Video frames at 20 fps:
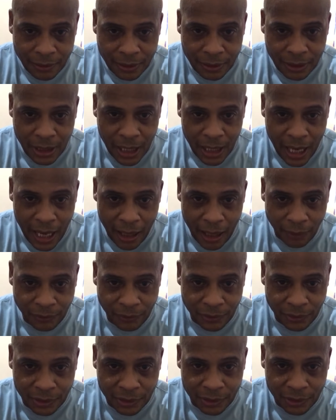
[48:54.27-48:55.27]

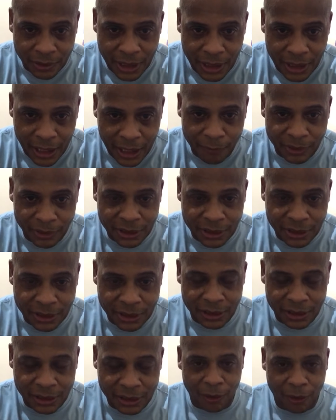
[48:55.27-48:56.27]
Cal Deadman says,
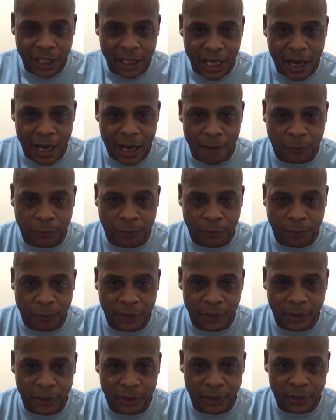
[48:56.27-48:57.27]
hello, Cal,
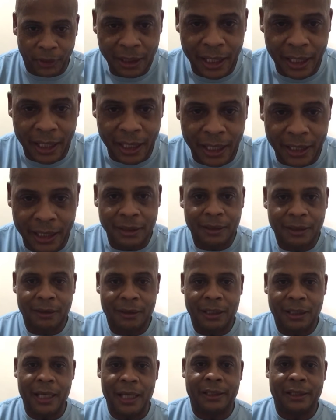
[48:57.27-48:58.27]
preach. Hey,
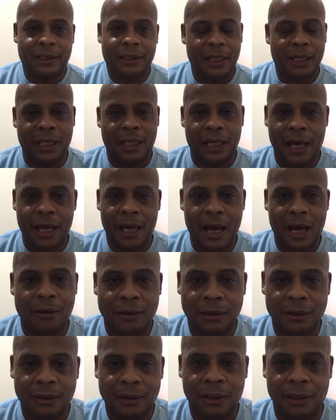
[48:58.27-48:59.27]

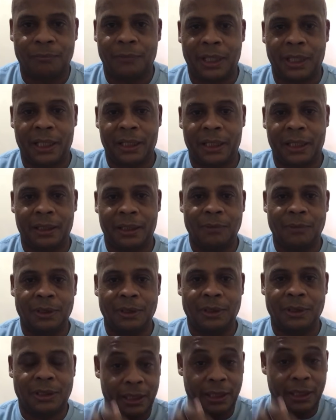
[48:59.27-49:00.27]
Cal, look,
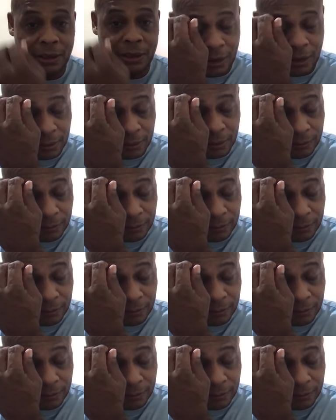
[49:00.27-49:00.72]
man, I'm going to tell you